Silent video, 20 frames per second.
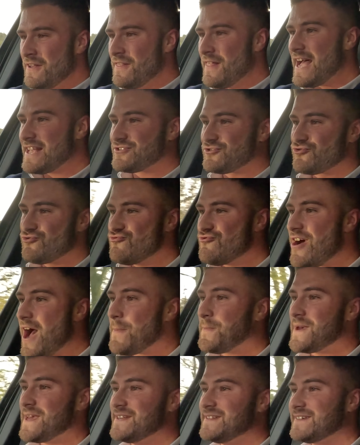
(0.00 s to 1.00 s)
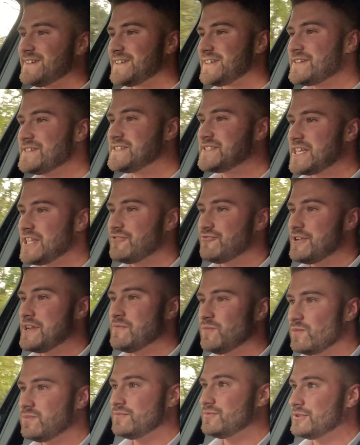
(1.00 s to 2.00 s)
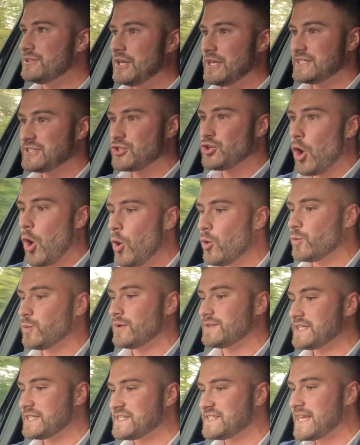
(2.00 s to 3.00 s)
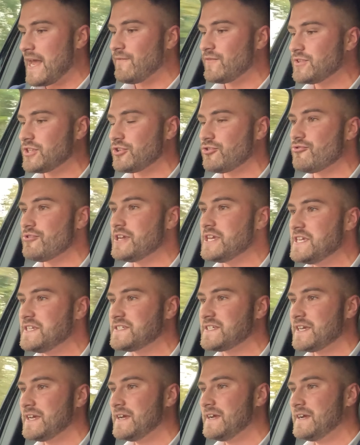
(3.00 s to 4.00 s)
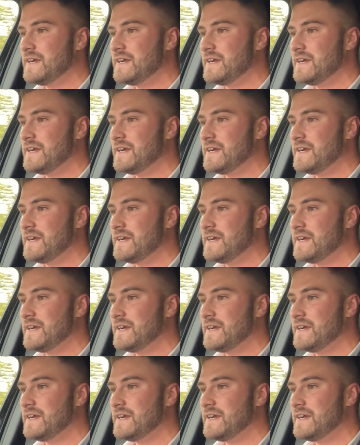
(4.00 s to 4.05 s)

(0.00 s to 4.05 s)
That's rapid considering it's cold. Was it 7 degrees?